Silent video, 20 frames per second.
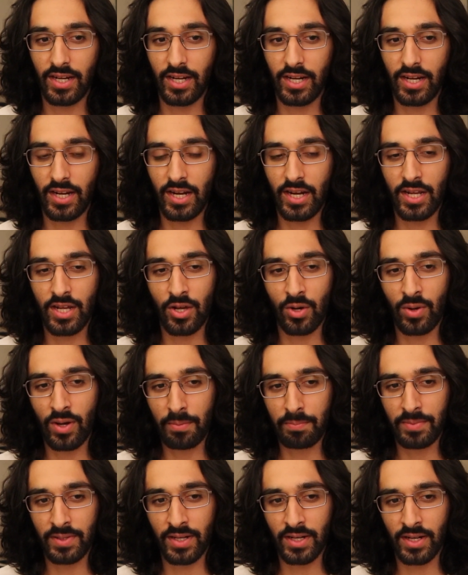And I go
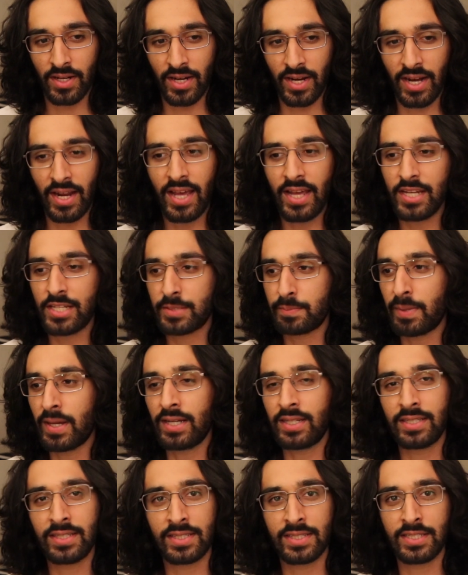up there and I
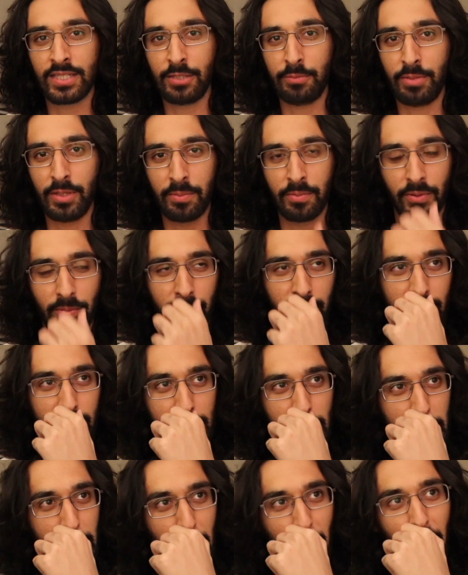expected to see people because
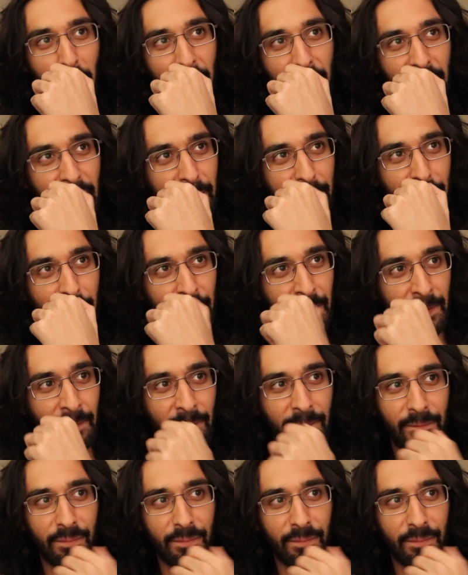I know people